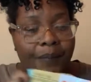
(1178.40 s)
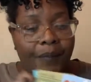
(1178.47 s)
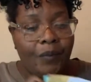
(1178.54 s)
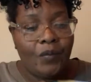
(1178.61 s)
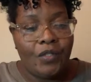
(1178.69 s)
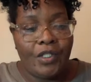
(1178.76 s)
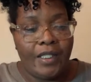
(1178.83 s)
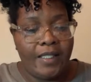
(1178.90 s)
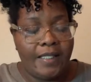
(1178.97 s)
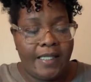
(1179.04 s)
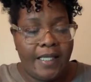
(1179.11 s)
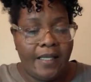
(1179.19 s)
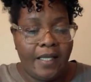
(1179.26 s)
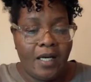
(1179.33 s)
it was
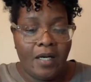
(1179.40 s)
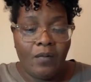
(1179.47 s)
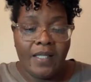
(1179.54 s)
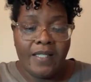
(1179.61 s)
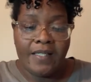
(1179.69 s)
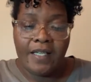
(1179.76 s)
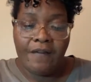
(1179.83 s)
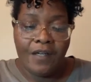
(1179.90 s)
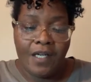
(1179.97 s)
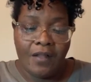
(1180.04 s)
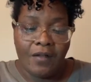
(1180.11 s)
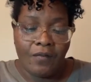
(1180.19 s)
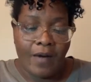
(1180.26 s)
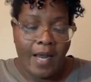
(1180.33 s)
sitting there. It wasn't even
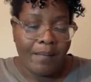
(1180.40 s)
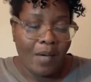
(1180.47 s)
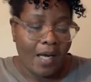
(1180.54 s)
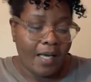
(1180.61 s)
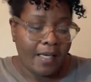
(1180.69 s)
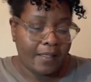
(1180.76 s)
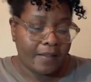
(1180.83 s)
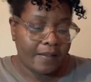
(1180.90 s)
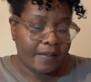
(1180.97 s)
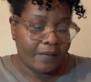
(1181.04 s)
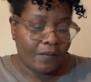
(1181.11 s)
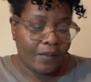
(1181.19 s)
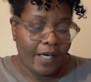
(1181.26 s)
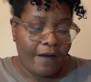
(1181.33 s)
in the right box.
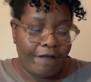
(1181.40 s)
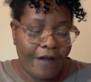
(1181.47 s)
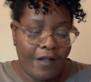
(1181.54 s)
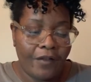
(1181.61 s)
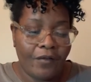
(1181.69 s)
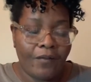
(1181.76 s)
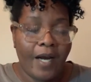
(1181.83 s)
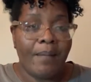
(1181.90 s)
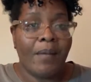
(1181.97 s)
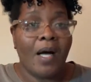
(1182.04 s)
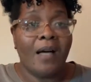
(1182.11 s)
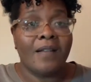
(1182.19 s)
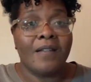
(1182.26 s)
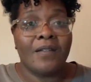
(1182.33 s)
When I found the right
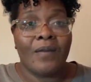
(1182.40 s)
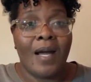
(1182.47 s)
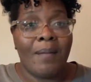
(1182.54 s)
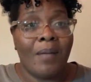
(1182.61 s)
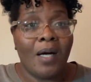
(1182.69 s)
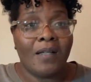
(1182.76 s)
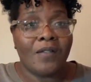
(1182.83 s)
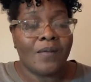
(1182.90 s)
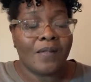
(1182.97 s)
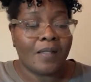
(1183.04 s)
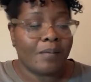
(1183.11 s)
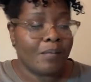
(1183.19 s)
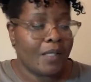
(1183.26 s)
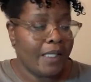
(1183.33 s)
box, the right box was
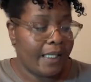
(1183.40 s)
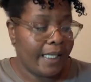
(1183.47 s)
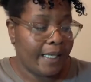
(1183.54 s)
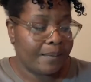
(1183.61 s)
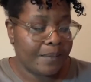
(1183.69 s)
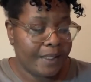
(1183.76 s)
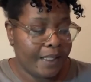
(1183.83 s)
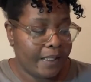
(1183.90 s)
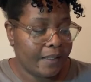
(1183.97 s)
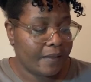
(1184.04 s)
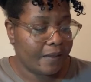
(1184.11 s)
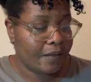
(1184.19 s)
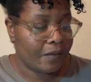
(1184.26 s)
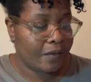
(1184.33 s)
completely empty.
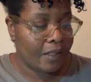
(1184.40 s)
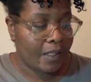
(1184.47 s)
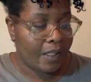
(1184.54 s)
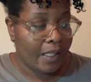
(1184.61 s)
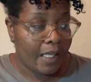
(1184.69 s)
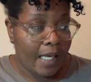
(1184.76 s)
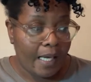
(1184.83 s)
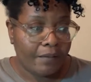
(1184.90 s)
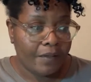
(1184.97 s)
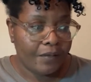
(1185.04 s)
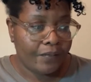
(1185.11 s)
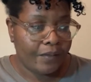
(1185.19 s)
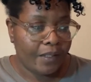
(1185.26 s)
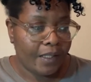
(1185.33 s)
So I
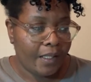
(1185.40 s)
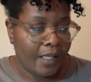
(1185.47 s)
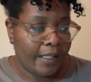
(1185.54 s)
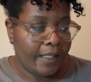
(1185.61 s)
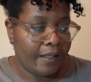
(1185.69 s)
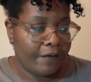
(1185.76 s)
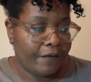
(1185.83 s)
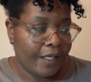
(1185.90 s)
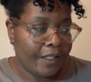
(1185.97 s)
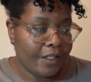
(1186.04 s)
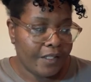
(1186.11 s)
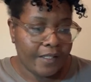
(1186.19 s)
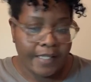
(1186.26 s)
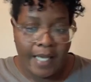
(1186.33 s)
was really lucky to find
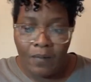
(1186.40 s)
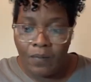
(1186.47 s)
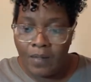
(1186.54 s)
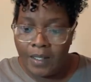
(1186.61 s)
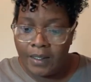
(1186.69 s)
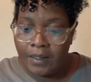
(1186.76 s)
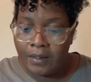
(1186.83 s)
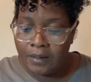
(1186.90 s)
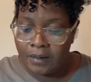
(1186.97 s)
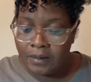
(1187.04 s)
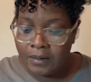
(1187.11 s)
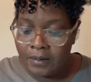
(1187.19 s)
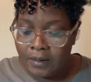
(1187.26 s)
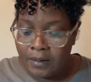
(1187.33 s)
just that one.
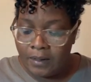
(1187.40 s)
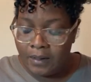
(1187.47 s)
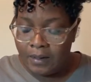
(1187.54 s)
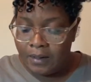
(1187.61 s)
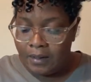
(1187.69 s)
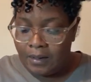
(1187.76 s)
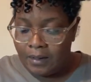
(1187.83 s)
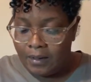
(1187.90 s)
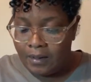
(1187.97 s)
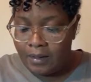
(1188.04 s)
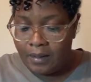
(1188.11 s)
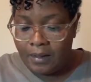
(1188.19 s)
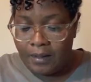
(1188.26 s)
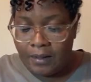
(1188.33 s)

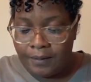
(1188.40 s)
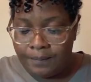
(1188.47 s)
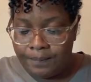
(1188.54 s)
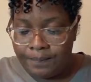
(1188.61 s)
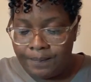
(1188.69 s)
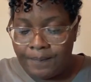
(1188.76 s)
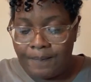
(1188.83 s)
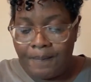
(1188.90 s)
Um,